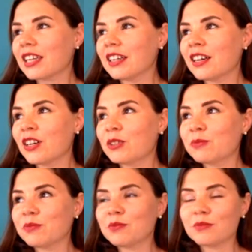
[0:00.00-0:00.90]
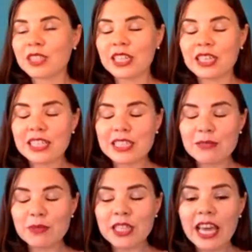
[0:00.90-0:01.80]
um,
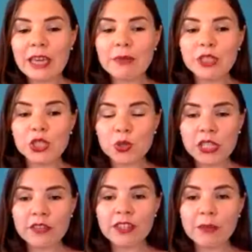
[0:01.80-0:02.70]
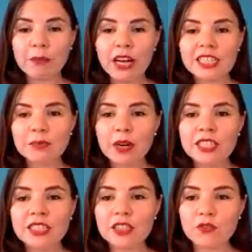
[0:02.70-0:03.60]
being able to live in the past,
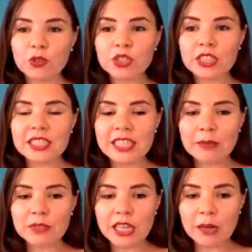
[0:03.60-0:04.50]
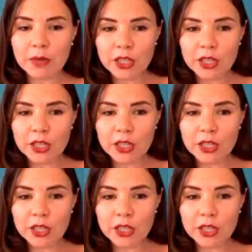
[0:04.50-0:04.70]
present, and future at the same time.